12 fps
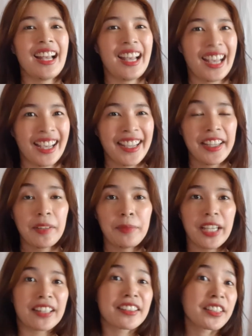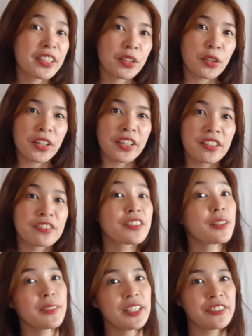Hi, I'm Bianca Gregorio
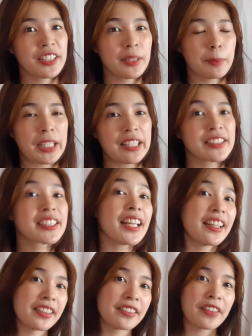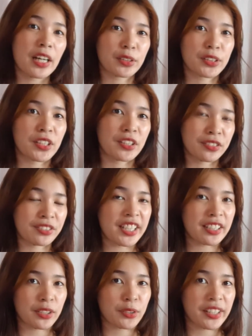from the Philippines and the founder of Free
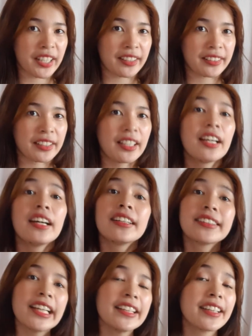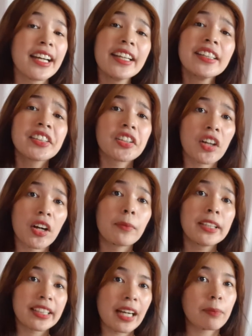Clothing. Taytay is the
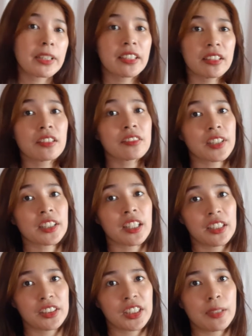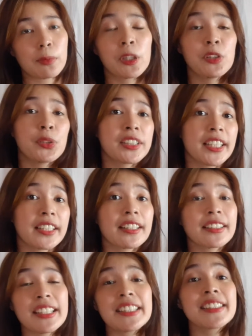garment capital of our country, producing
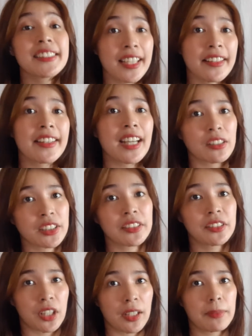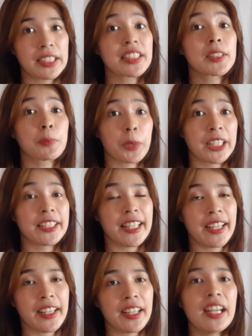at least 10,000 garments per
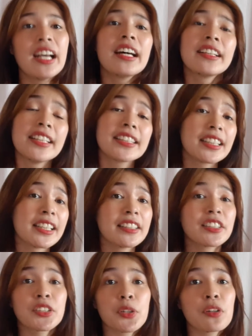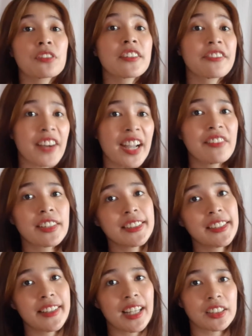day. This leads to over 500,000
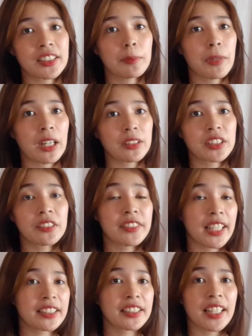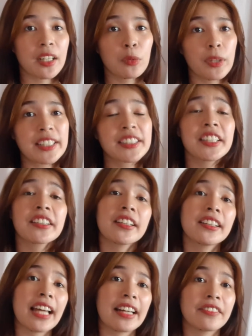pounds of textile waste in
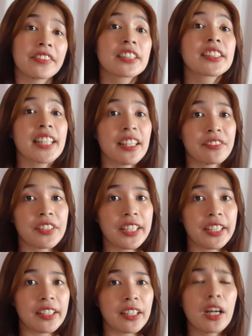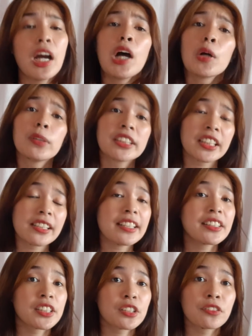our landfills every year, which
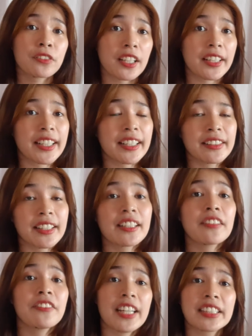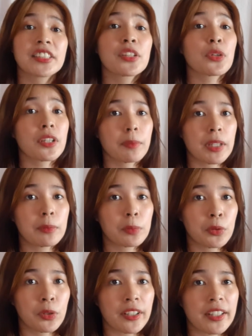leads to flooding that affects the urban
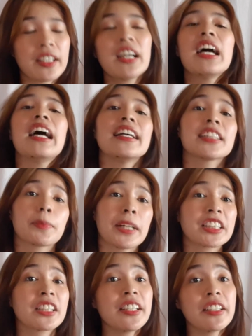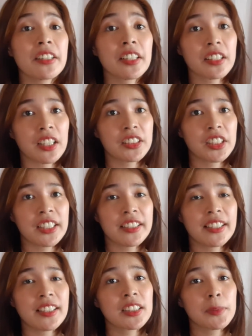poor, especially in our country
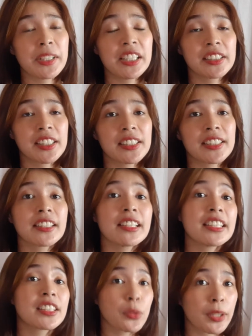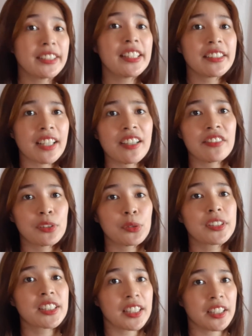that experiences at least 20
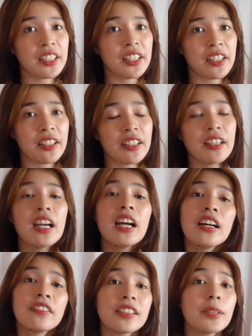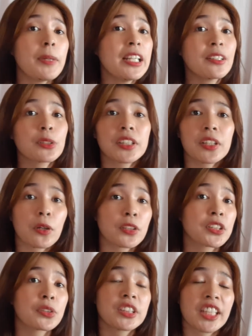typhoons in a year. Filipinos are
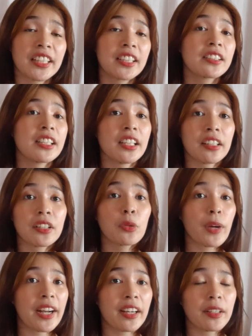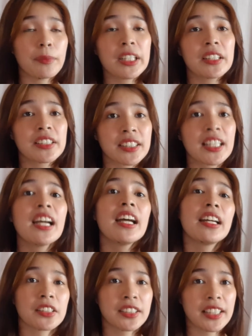also generally unaware because
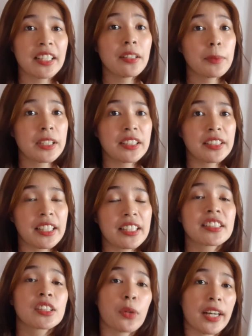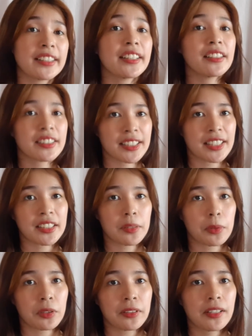sustainability is quite
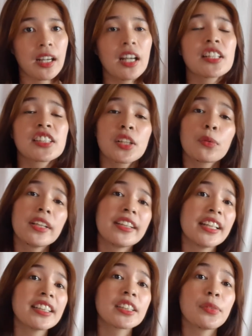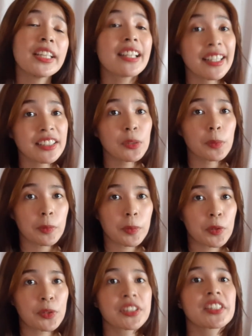inaccessible. So with this, we'd like to
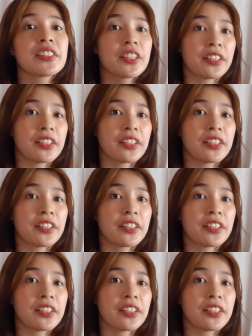propose the